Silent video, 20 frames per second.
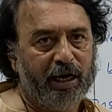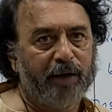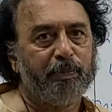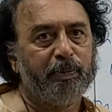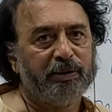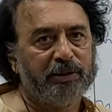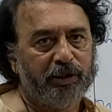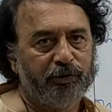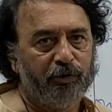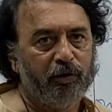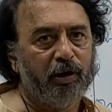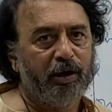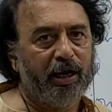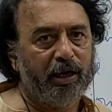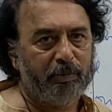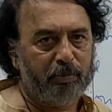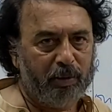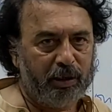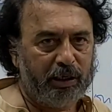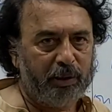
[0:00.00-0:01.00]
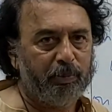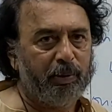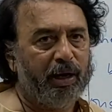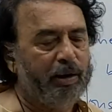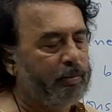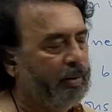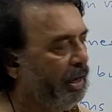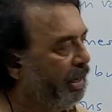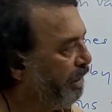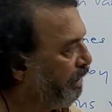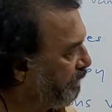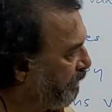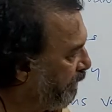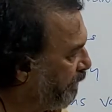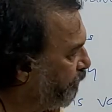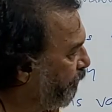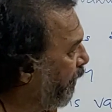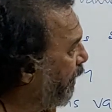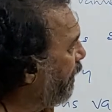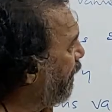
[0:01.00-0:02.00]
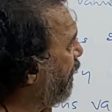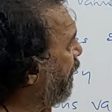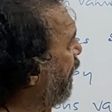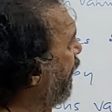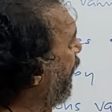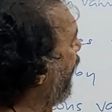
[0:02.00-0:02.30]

that means it will get multiplied by x as well.